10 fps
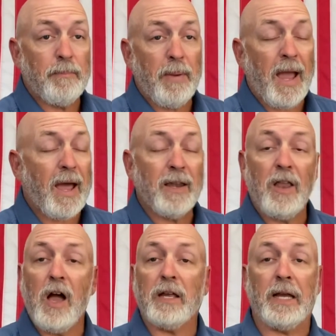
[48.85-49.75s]

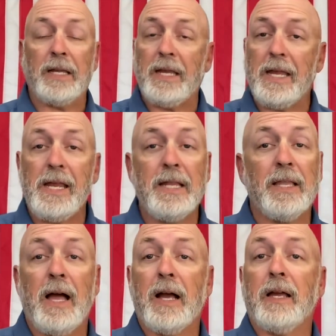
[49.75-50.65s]
padlock, a key
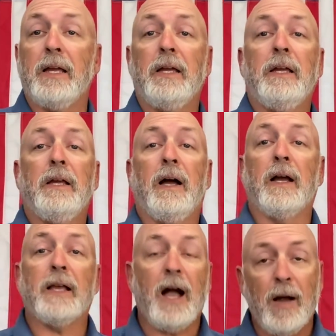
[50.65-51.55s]
lock, a
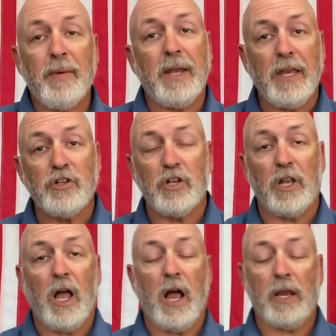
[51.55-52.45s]
combination
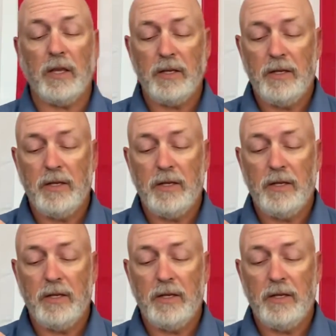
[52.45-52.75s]
lock.